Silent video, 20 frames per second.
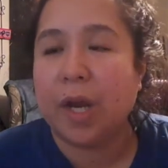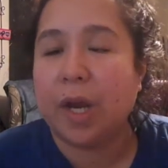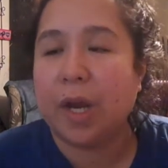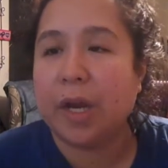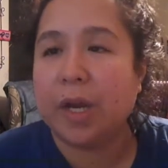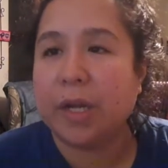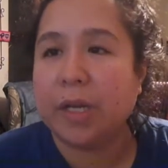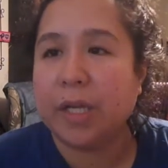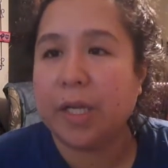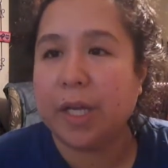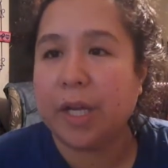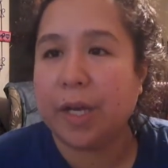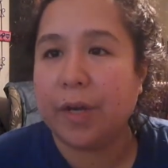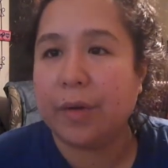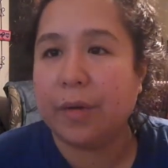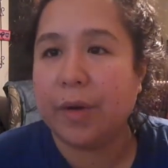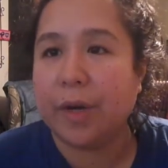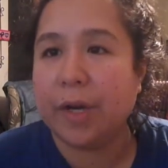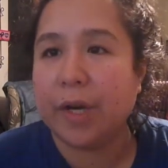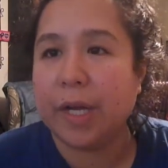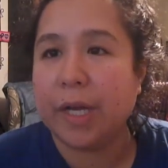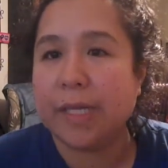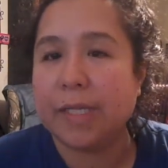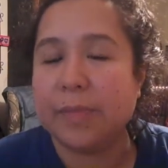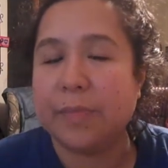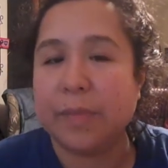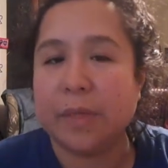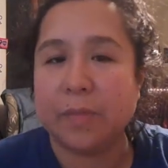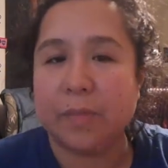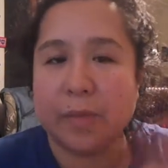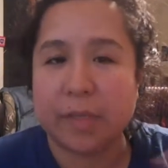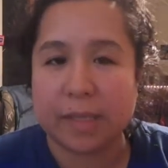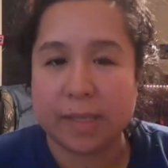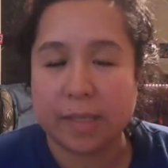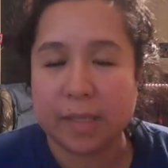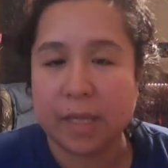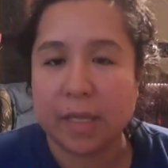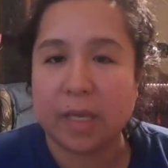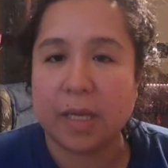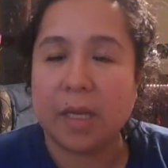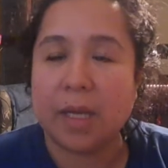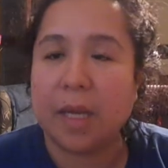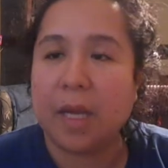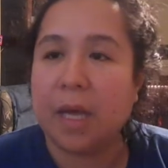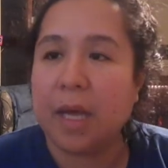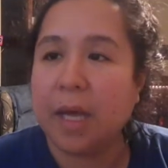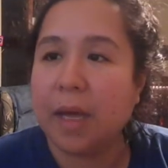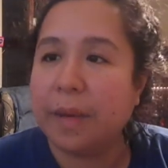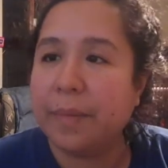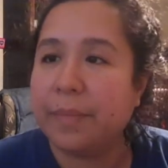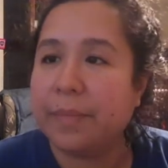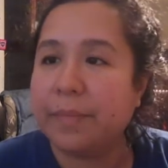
her husband was, at